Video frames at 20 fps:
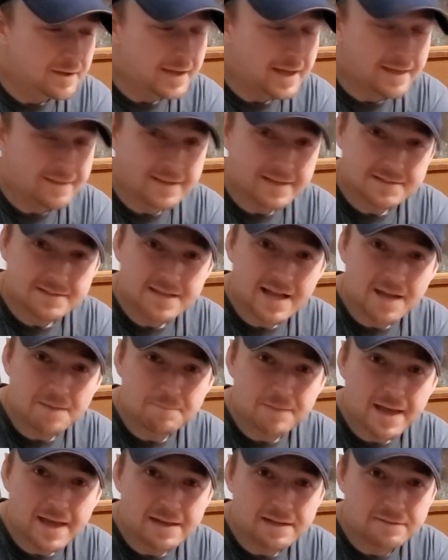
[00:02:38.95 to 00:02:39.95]
And that's not
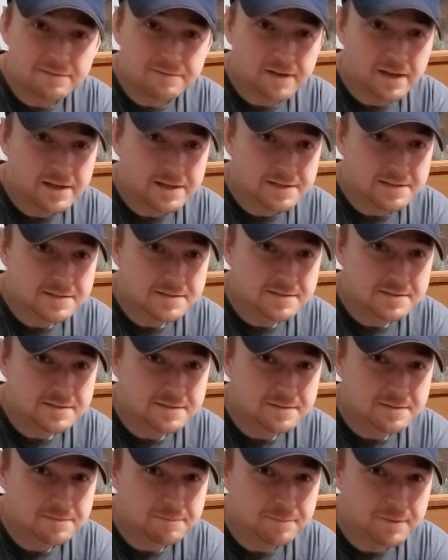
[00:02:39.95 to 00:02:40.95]
bad advice,
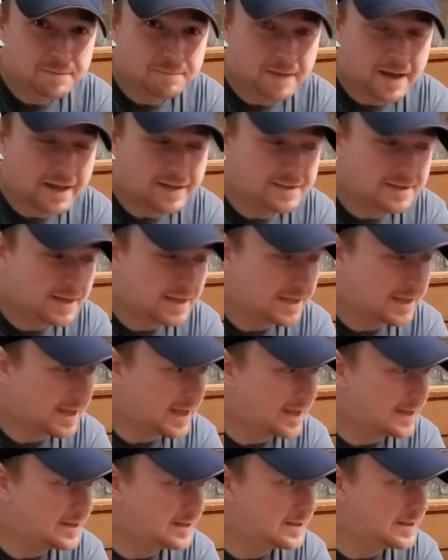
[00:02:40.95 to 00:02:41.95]
but my take
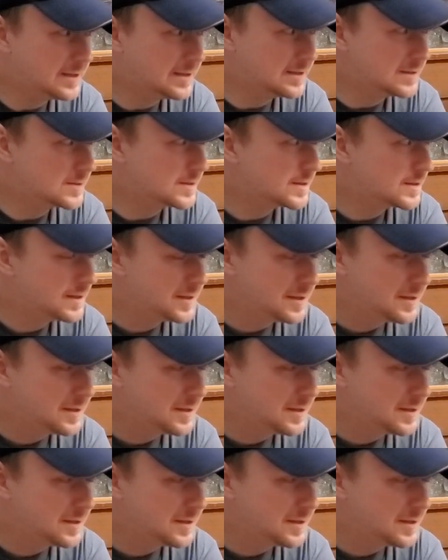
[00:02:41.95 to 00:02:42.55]
on it is